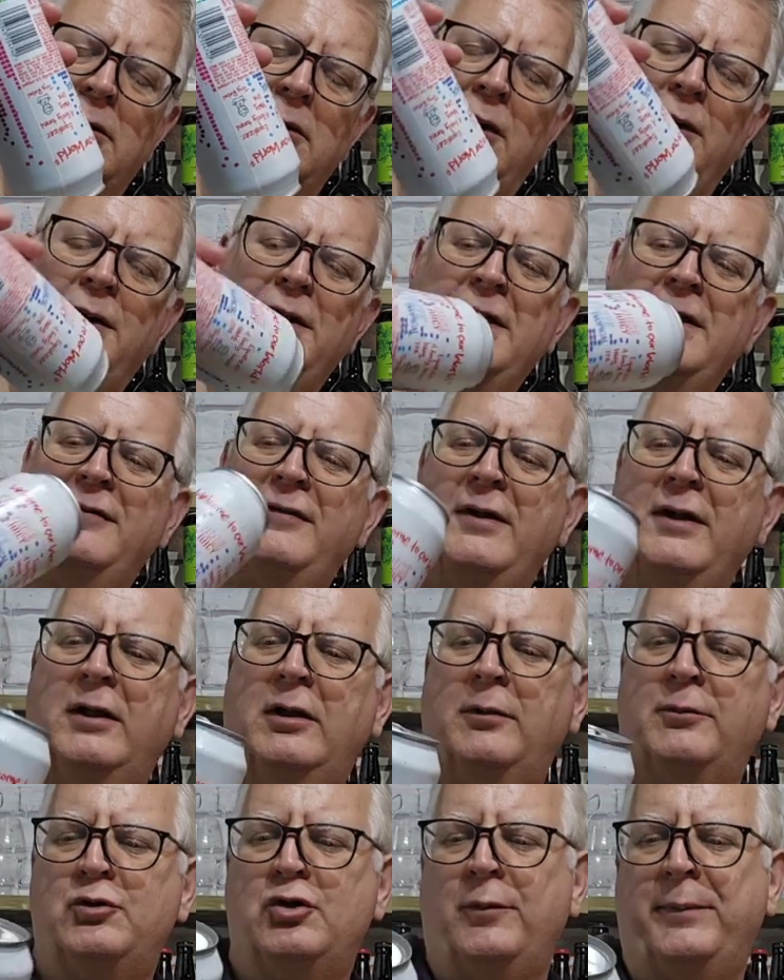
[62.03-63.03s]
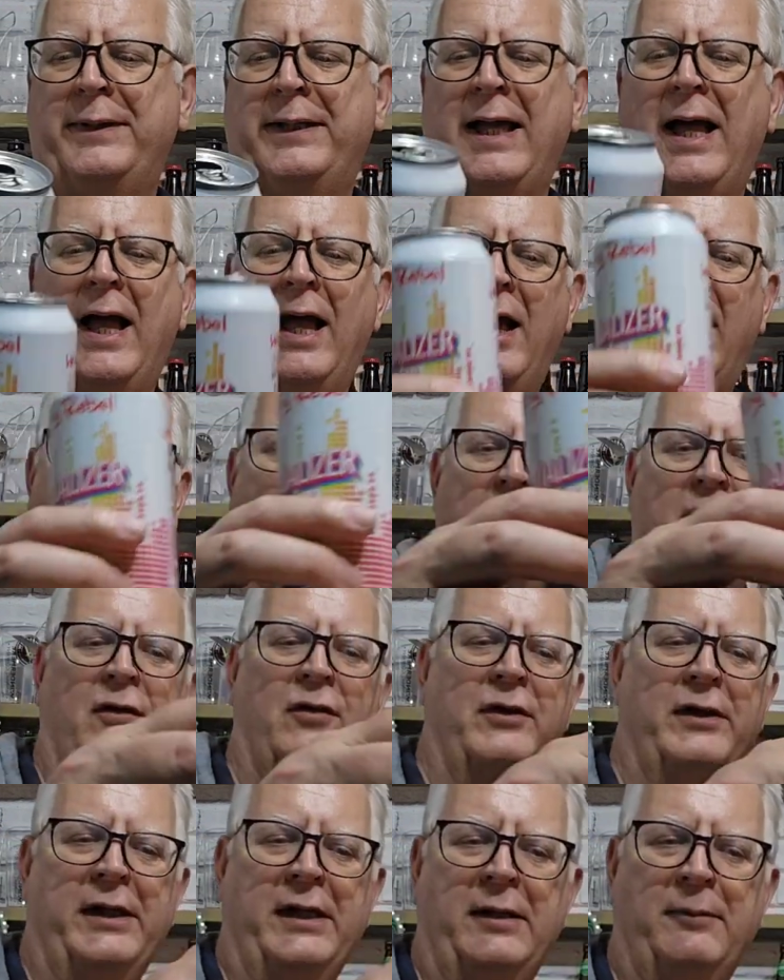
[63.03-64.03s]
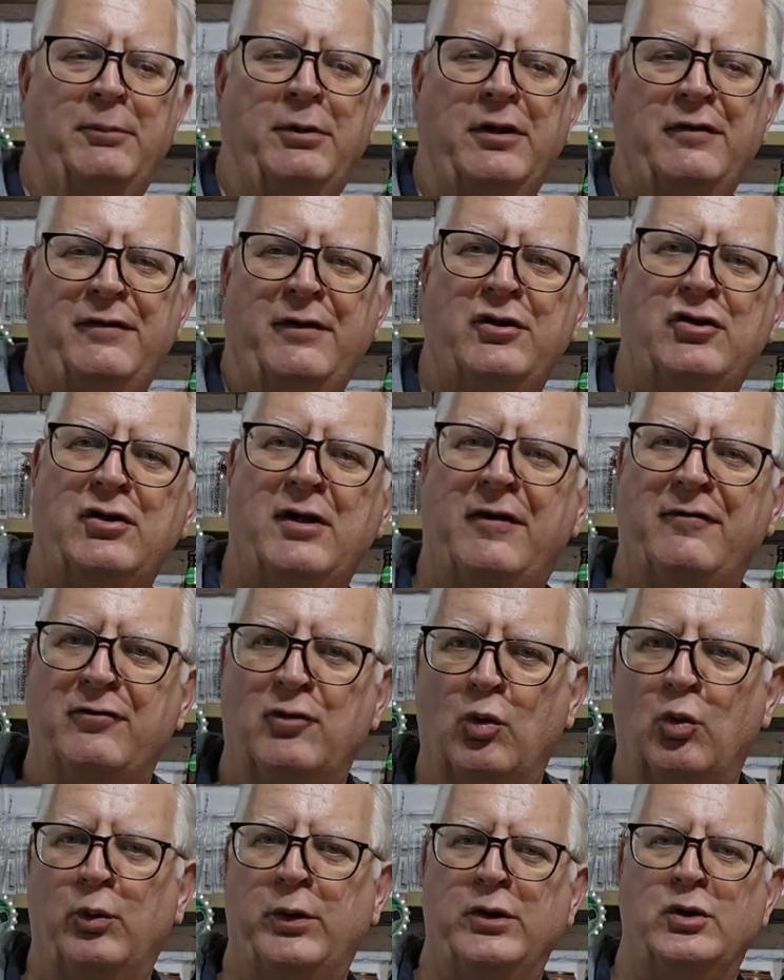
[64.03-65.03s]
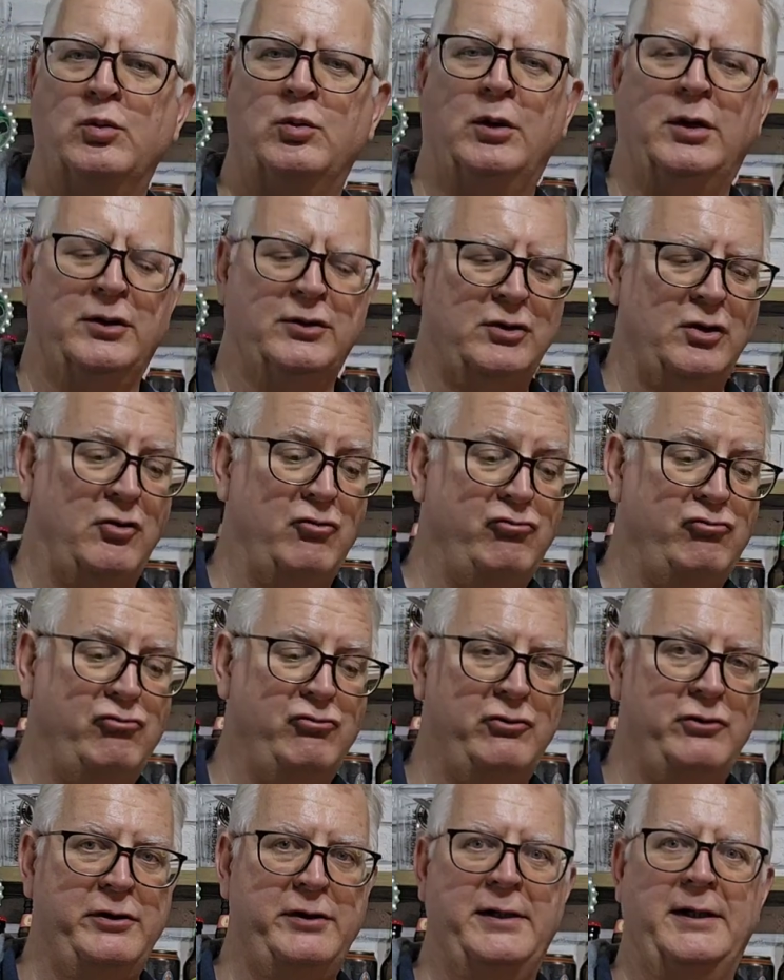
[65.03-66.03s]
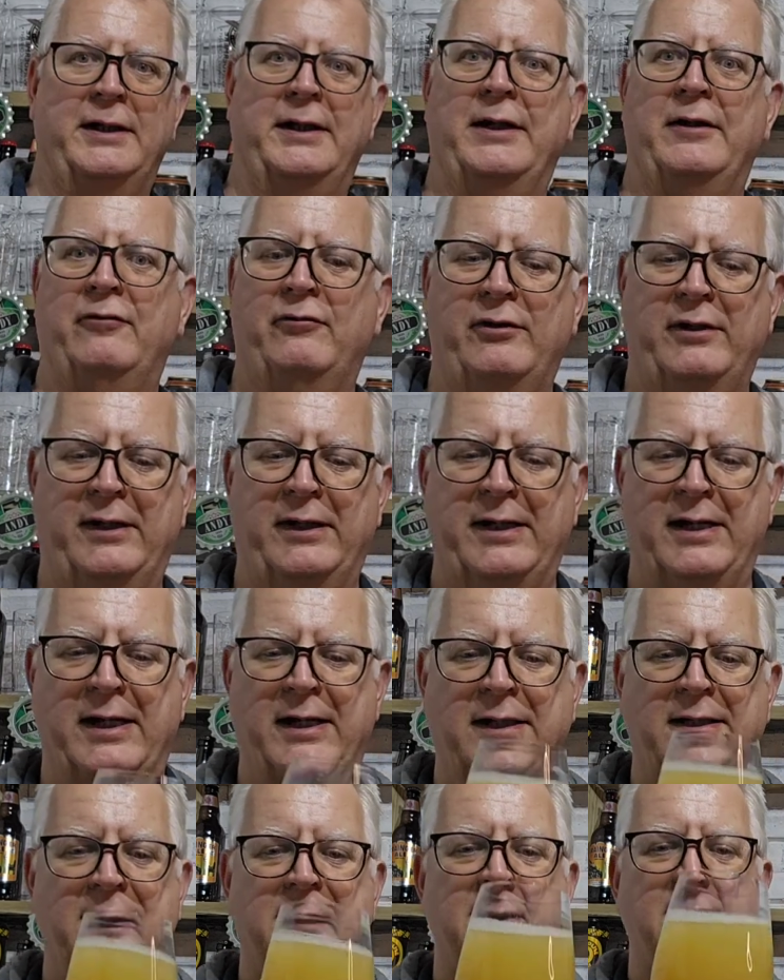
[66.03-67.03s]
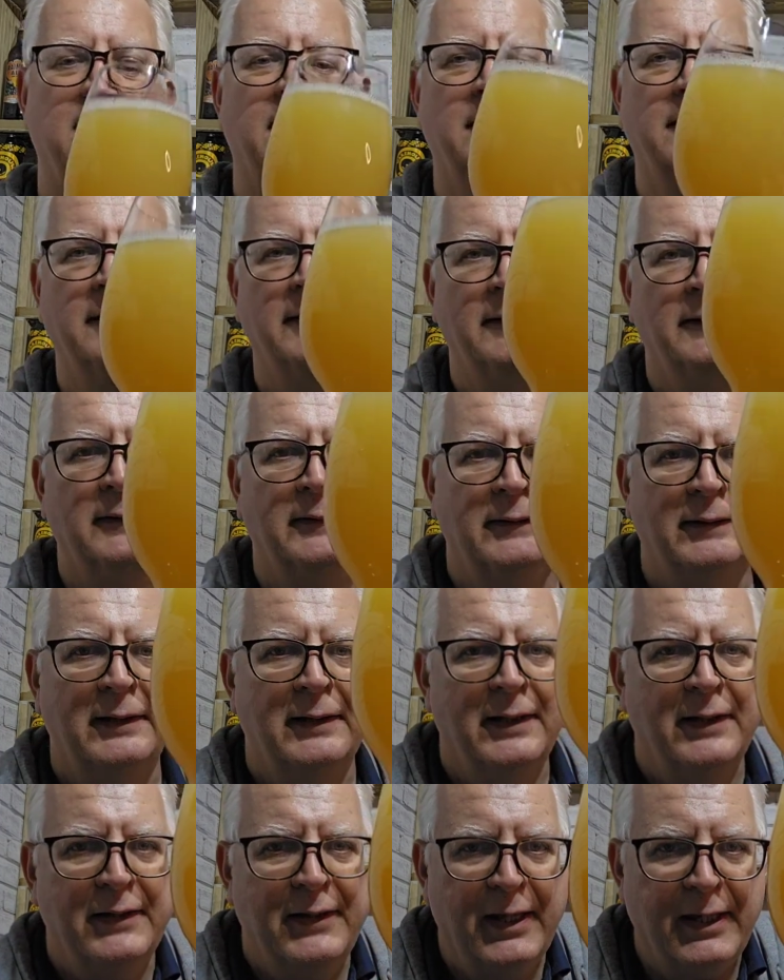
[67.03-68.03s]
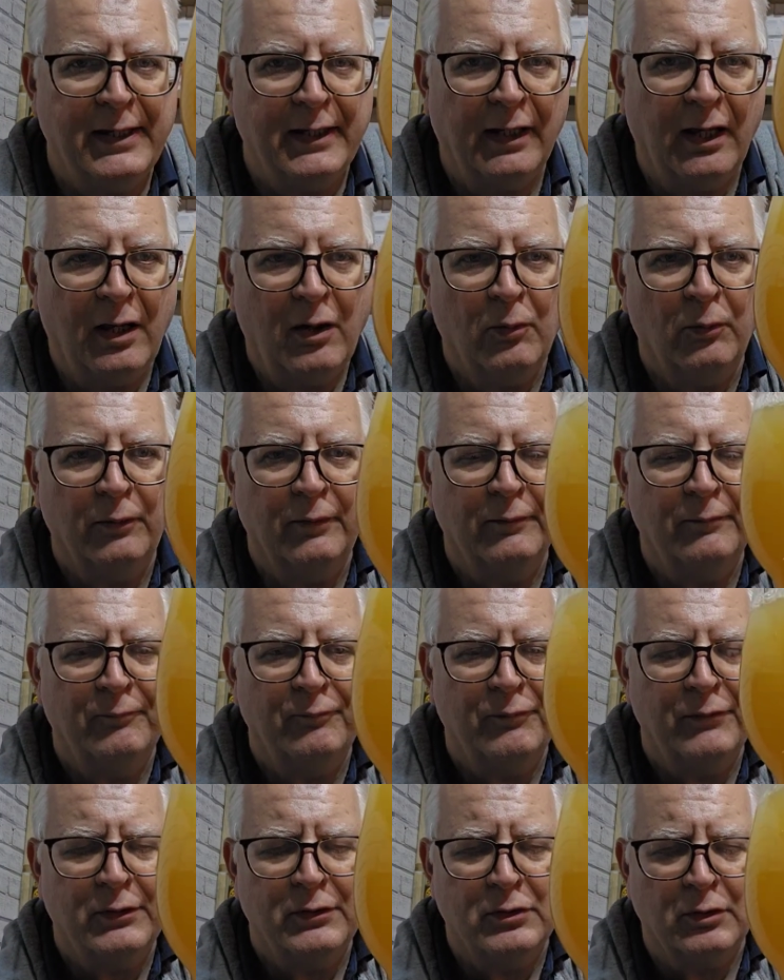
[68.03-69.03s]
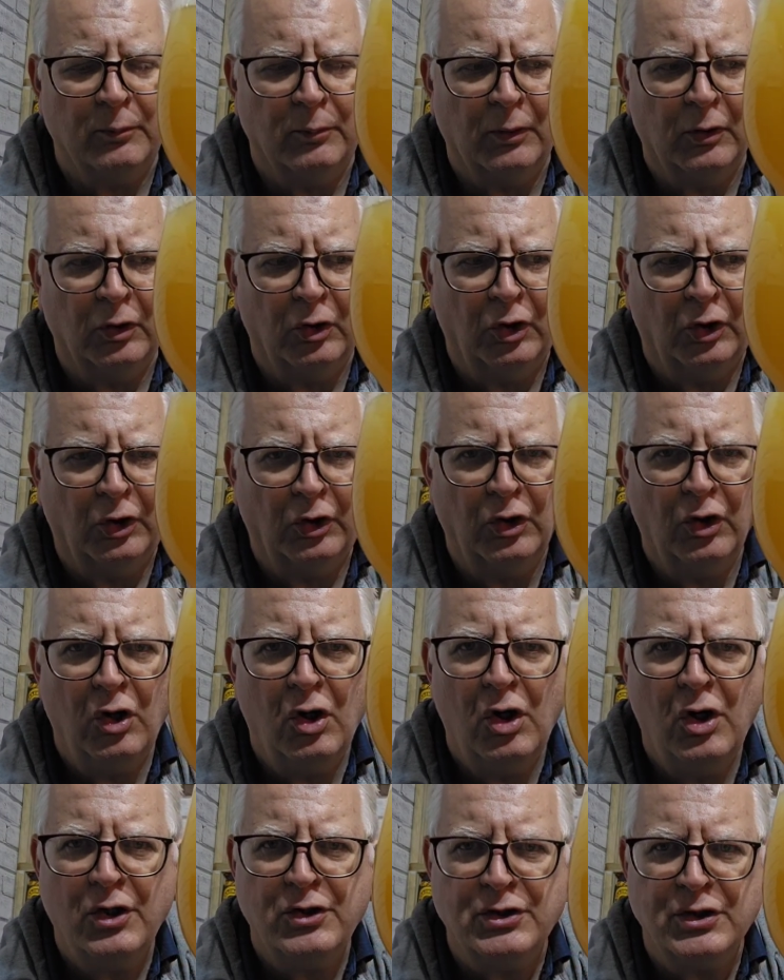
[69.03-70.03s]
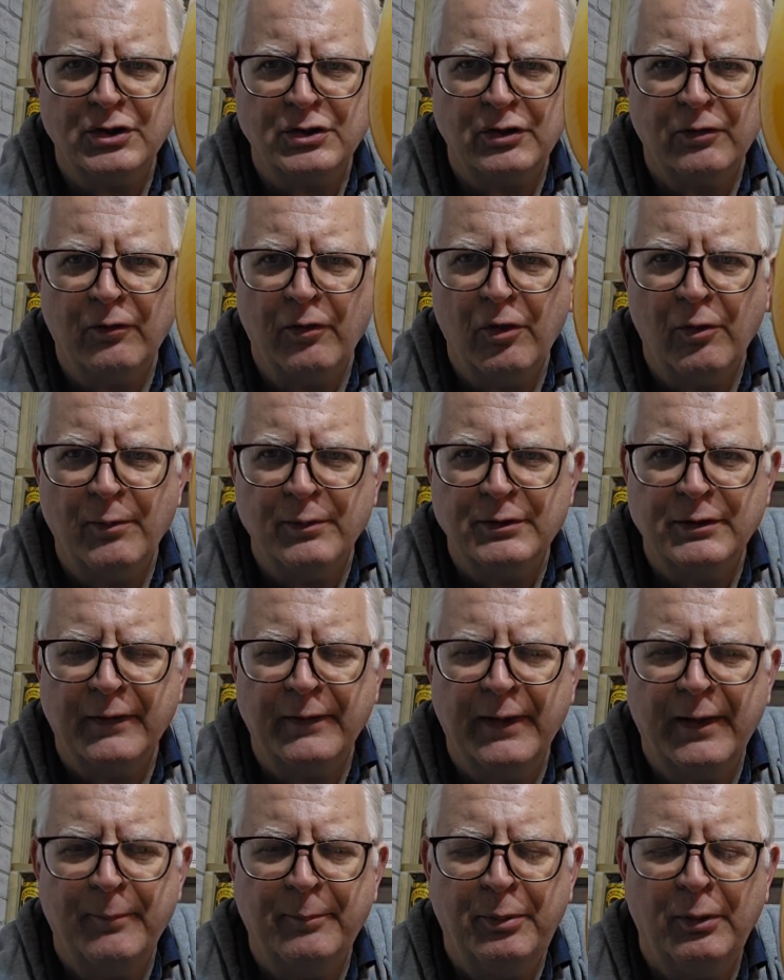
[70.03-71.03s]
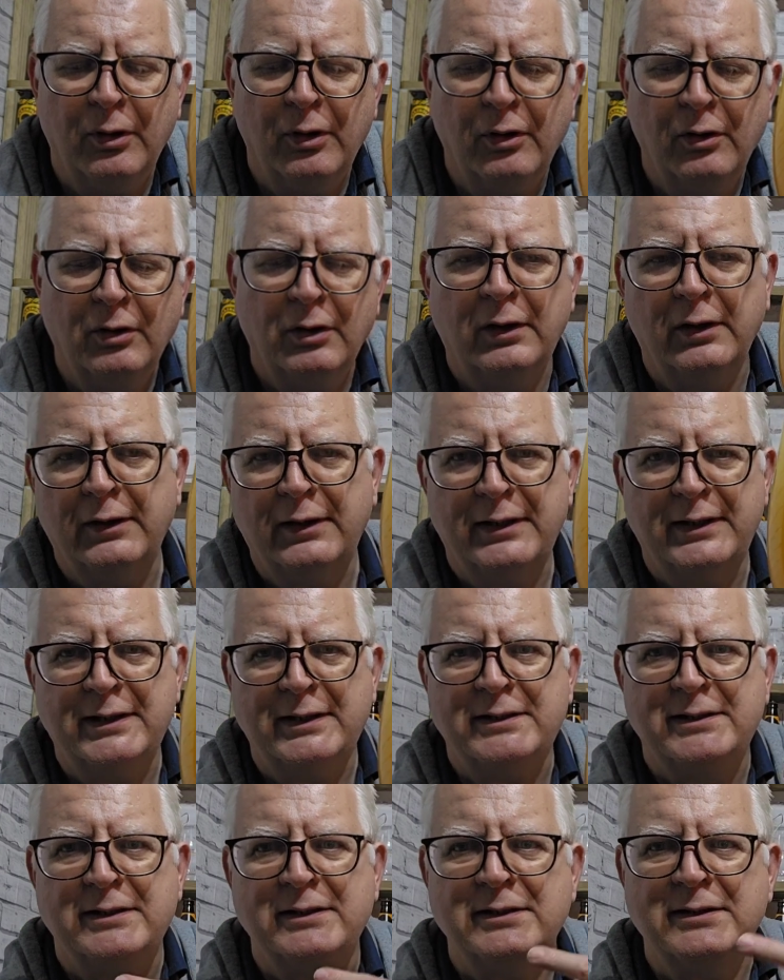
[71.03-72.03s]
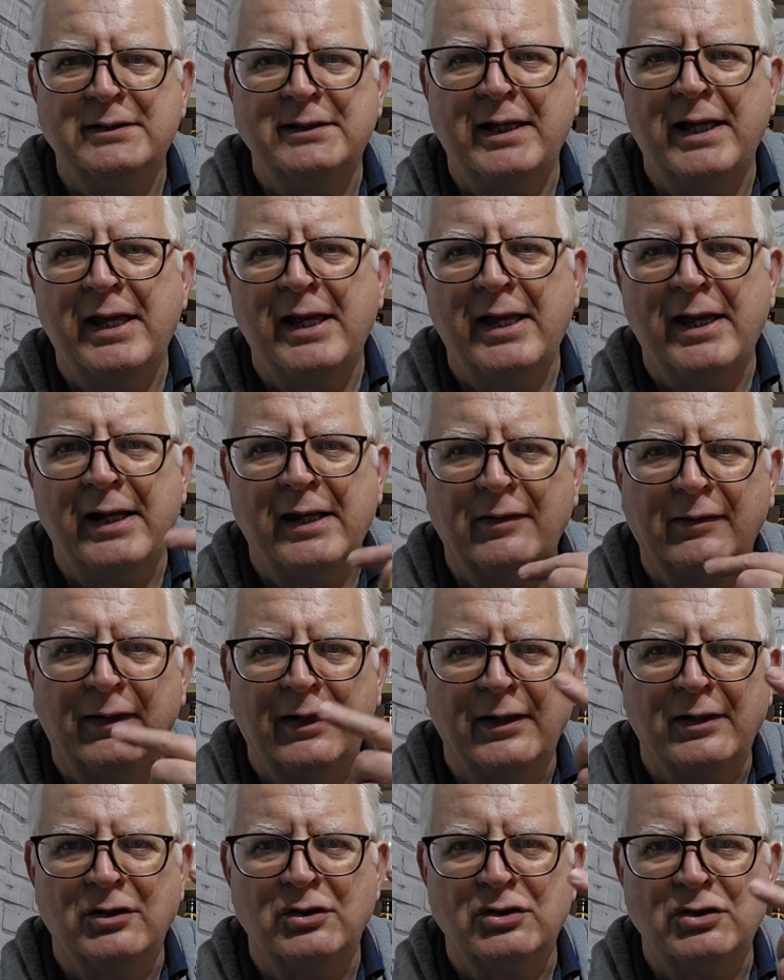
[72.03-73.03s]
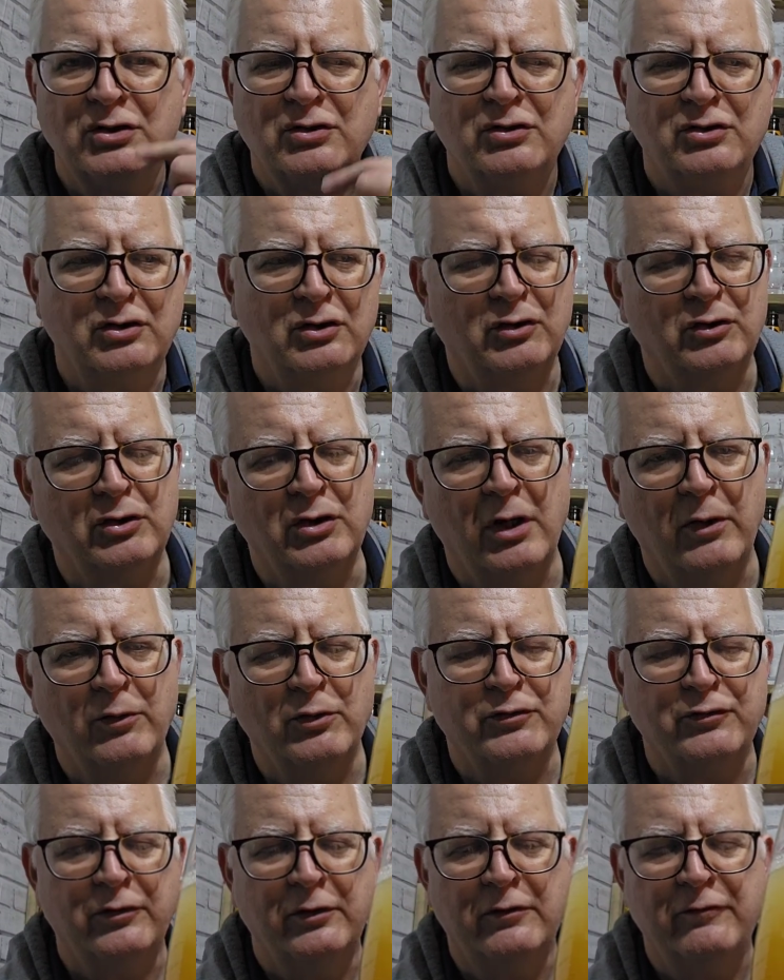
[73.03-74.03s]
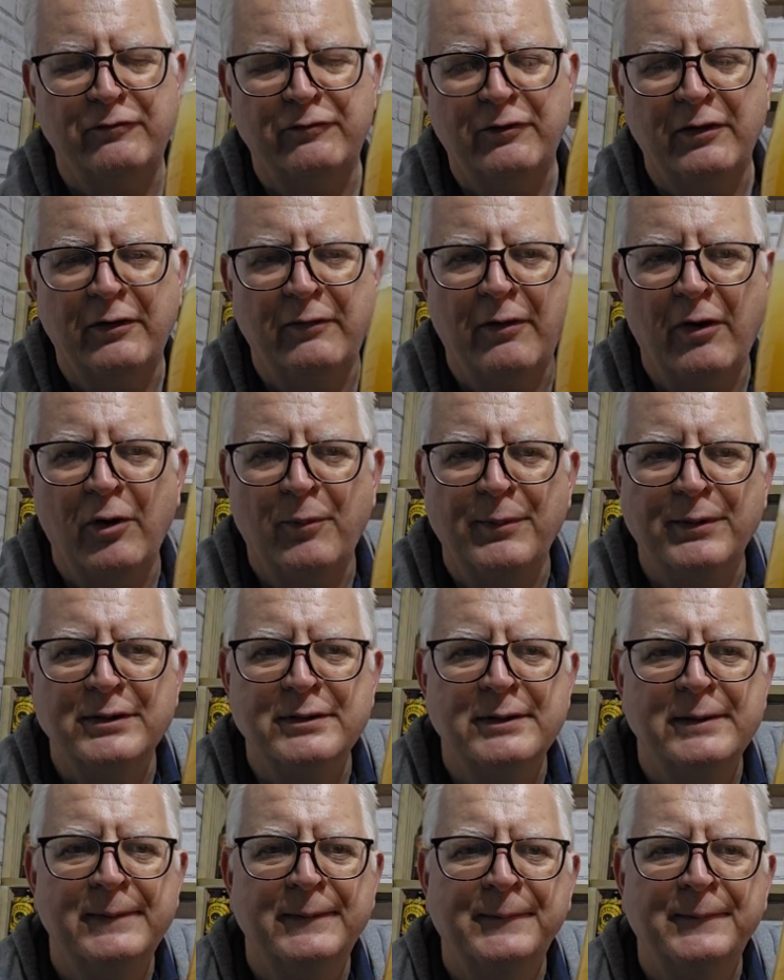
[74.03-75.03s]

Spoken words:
Oh, they've got their Club Tropicar on the Perfect Draft, which was really, really nice. There you go. Some gorgeous aromas on that port. Look at the distance there, and I'm getting such a good nose full of aromas.